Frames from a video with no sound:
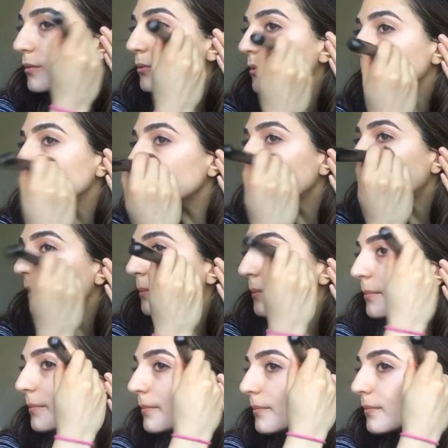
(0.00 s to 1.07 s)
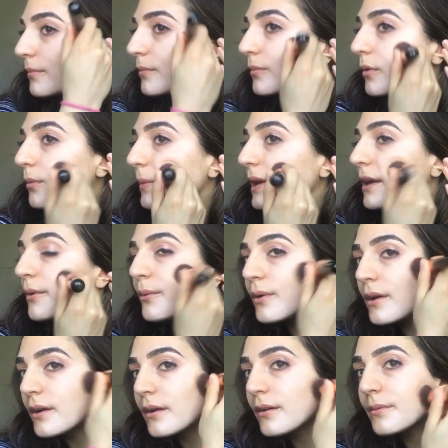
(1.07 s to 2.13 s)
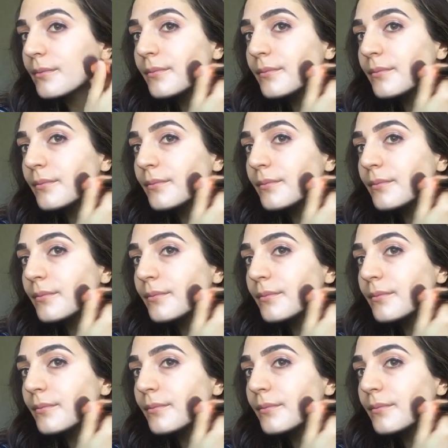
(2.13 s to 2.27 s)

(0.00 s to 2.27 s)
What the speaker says: we'll make it work.